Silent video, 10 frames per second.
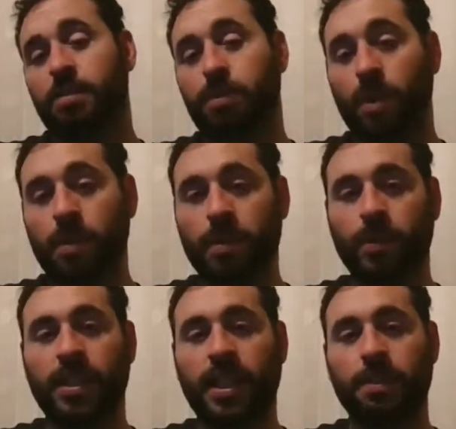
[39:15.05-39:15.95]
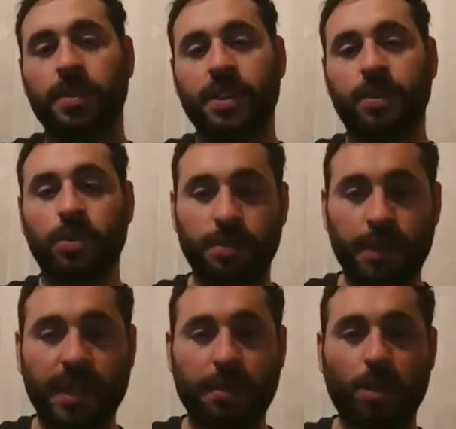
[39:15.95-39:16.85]
probably will happen, it will
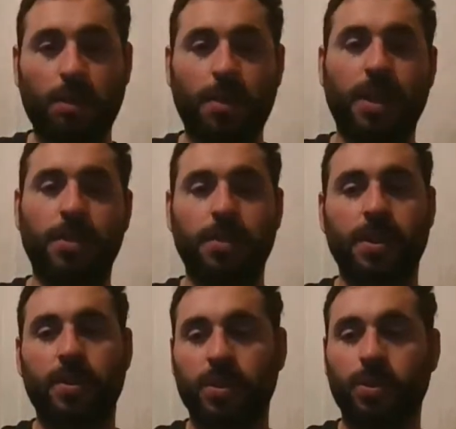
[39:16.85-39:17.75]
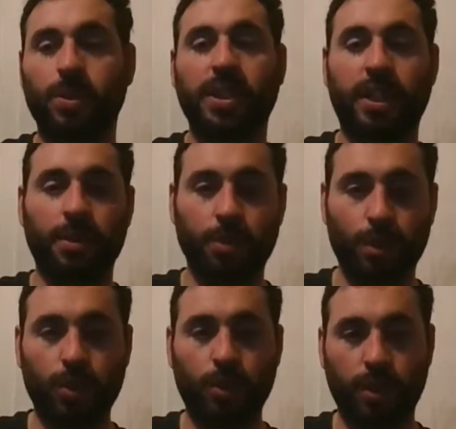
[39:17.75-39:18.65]
make more power because it will carry
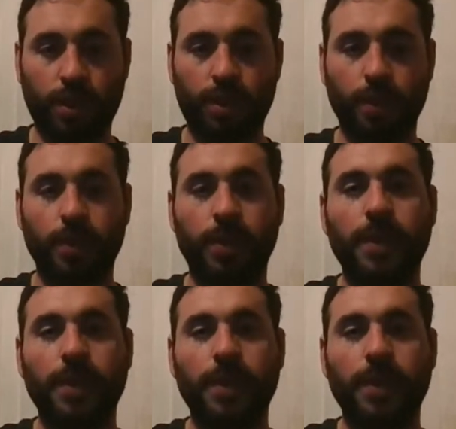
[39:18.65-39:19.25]
more torque through.